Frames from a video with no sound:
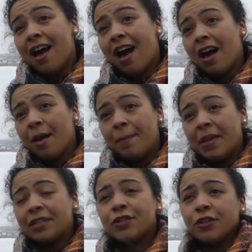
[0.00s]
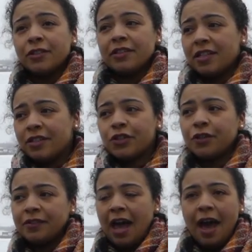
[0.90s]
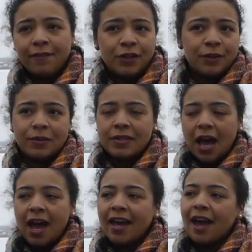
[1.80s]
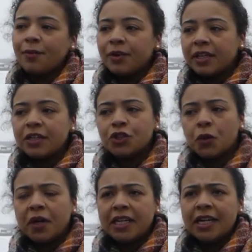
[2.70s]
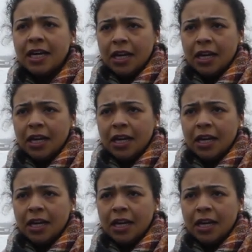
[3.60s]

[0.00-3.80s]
um, in certain in certain avenues. I, I really enjoyed